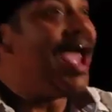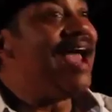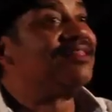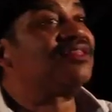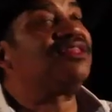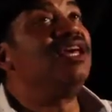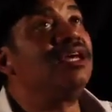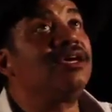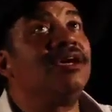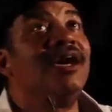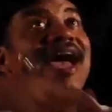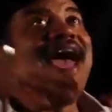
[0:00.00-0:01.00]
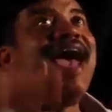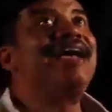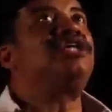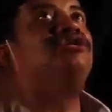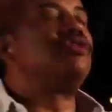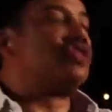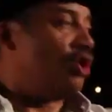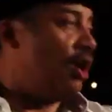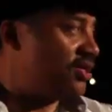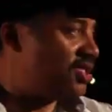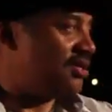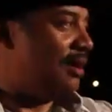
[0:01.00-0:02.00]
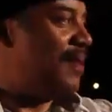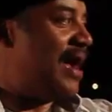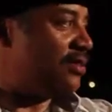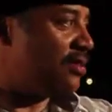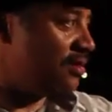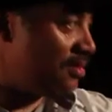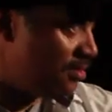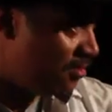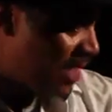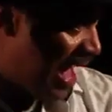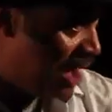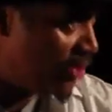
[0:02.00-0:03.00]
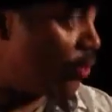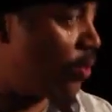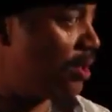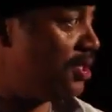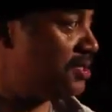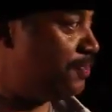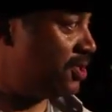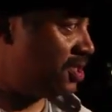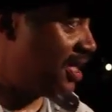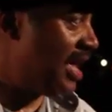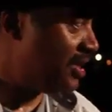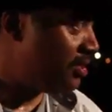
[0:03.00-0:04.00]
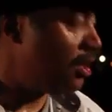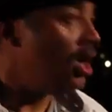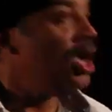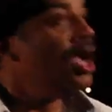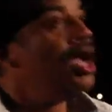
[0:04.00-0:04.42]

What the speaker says: and think accurate thoughts about how the world is put together,